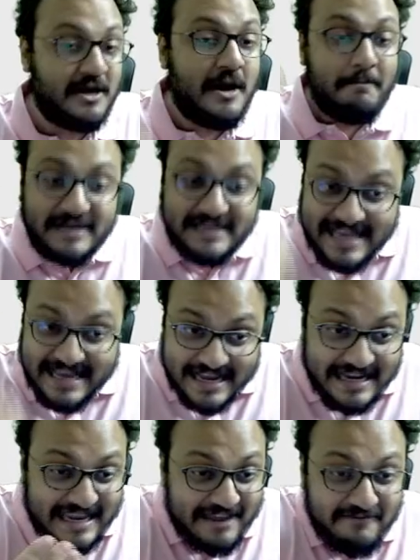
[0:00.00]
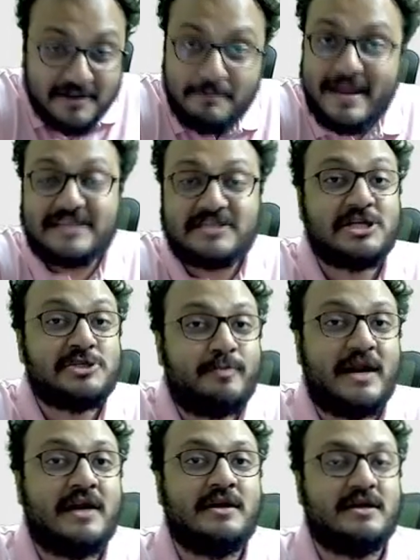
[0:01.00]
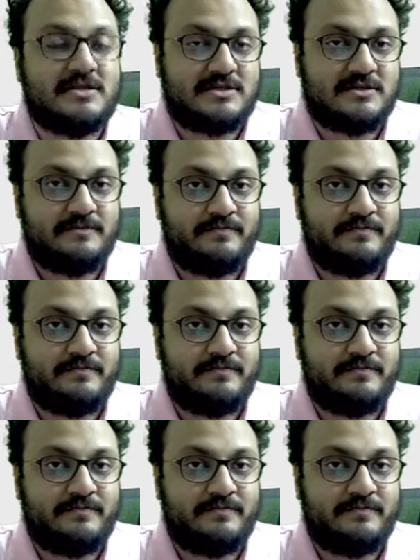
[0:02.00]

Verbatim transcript: But he can even make such blunders.